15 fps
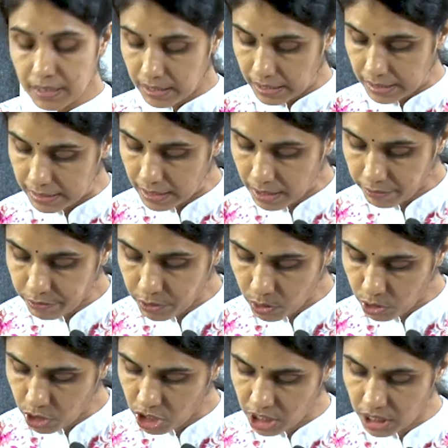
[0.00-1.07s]
the
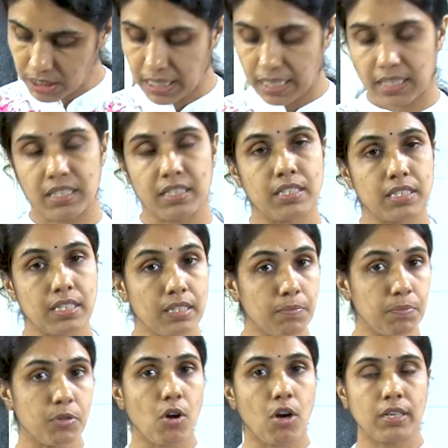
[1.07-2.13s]
future date. It is in
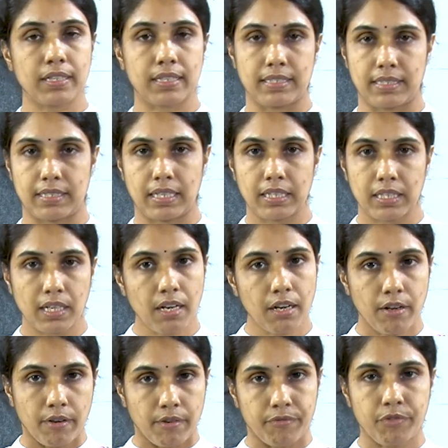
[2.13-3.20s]
progress in the
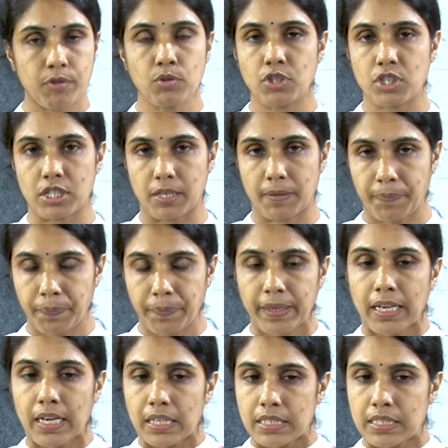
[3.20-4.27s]
future.
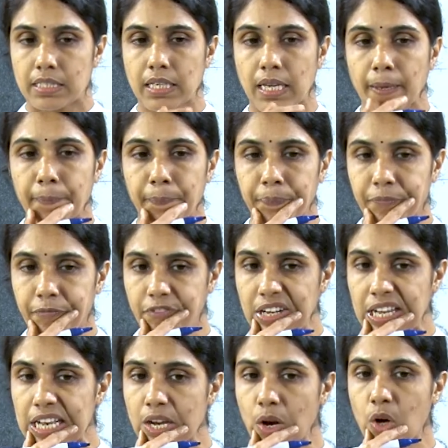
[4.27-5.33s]
See,
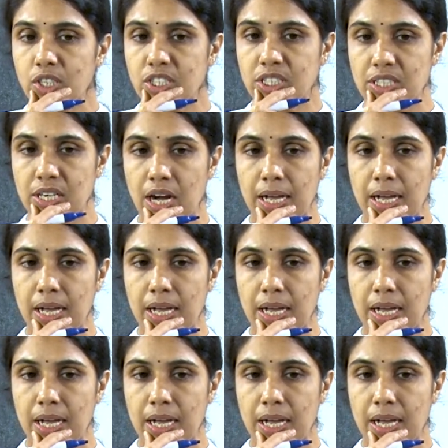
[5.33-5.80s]
will or shall